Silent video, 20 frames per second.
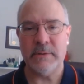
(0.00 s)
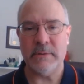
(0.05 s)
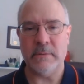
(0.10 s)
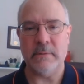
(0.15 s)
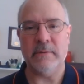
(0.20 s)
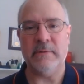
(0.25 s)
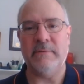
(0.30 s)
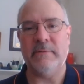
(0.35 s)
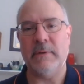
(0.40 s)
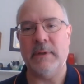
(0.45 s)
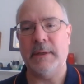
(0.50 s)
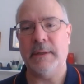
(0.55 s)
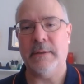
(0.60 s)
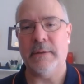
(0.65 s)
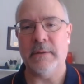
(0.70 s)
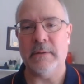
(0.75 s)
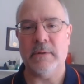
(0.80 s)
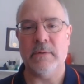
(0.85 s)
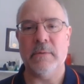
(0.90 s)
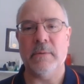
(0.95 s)
sort of like
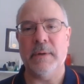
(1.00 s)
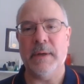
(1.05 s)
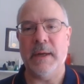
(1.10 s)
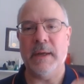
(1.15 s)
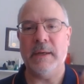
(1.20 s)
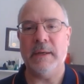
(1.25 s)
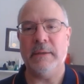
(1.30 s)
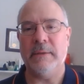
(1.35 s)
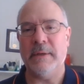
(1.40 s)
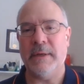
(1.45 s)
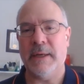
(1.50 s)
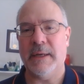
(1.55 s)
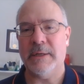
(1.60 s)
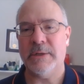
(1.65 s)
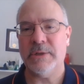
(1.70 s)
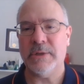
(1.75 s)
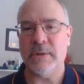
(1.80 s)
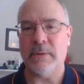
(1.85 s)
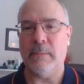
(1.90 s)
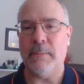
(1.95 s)
creating the
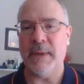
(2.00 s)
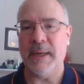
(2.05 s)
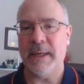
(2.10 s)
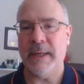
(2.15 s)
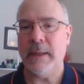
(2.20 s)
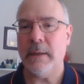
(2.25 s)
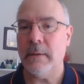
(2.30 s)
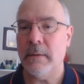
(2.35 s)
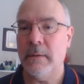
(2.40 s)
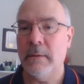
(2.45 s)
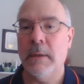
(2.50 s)
national bank,